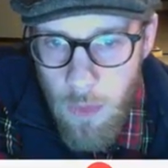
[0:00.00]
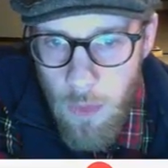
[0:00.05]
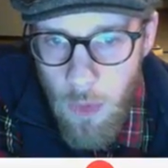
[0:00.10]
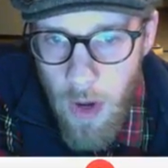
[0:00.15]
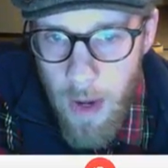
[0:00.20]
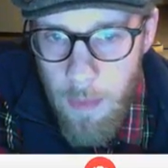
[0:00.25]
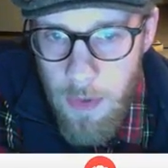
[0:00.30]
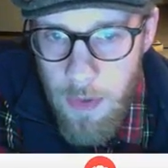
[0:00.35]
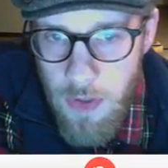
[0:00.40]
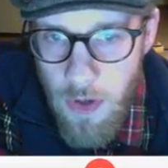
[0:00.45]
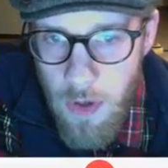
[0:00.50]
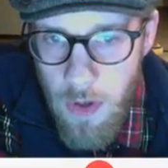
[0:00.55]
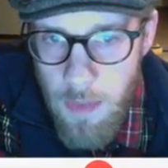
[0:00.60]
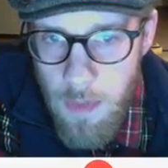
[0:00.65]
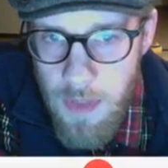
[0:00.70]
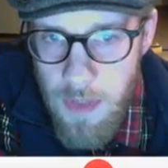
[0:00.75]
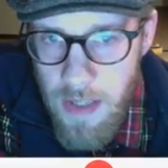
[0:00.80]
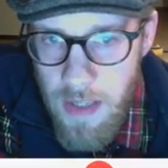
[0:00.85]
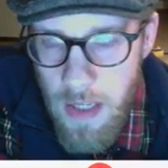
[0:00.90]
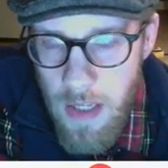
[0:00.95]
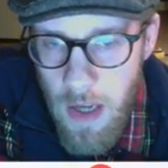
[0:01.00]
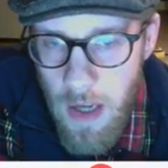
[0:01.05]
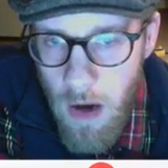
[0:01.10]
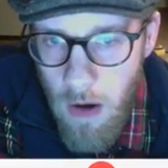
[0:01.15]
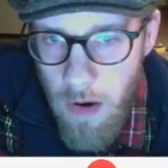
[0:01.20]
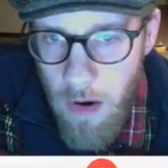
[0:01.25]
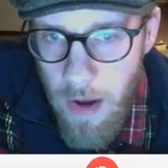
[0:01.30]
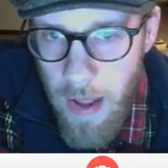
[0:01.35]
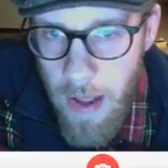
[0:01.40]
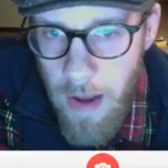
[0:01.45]
Ribosomes and
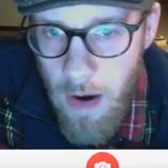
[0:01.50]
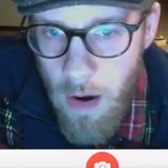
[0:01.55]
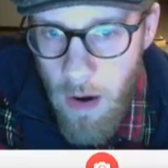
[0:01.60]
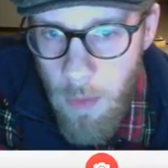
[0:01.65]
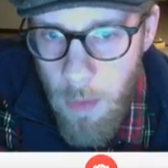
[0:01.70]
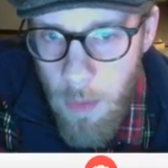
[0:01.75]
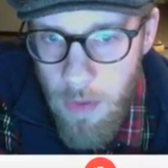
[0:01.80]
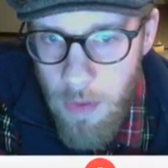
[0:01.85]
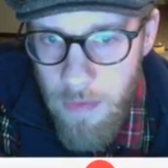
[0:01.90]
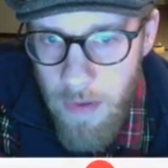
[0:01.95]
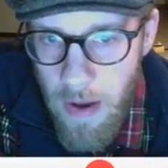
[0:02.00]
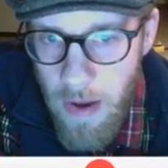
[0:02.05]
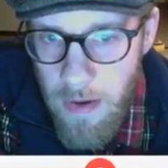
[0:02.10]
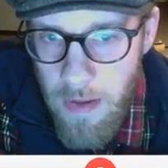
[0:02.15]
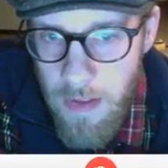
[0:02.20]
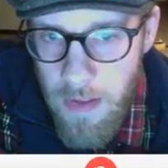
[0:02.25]
tRNA are both found in the